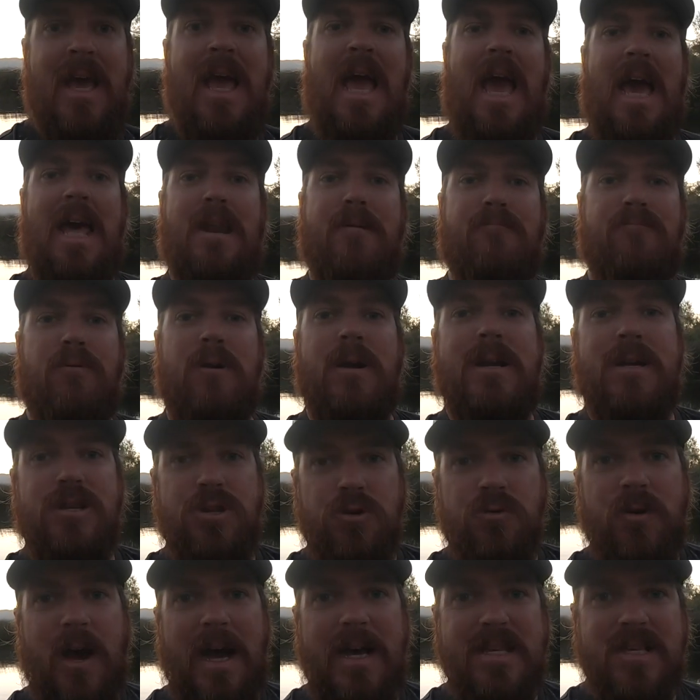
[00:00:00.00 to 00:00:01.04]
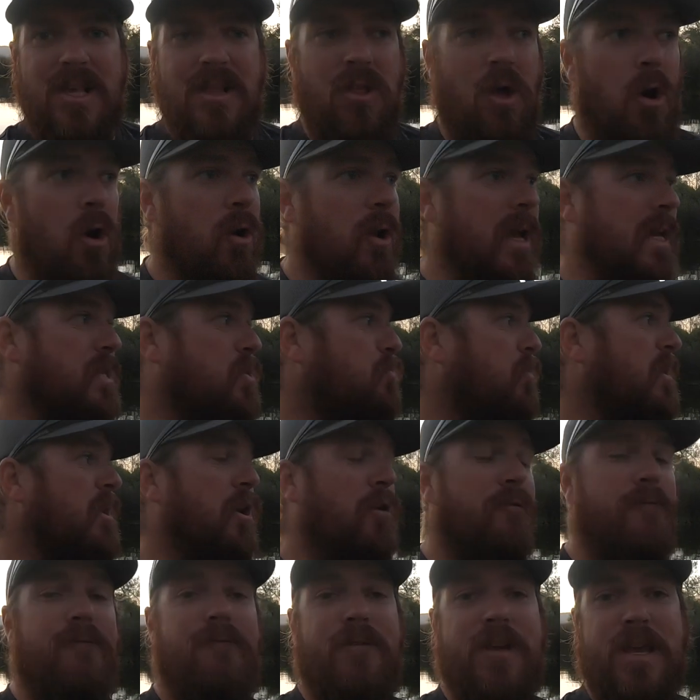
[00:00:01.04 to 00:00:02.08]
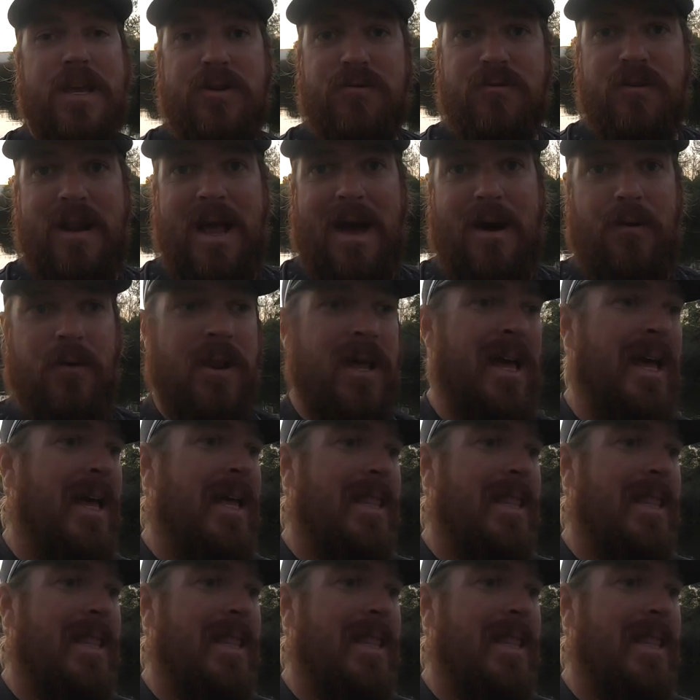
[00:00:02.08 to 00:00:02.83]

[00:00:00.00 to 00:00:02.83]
and I'm bringing you guys along as we go figure it out.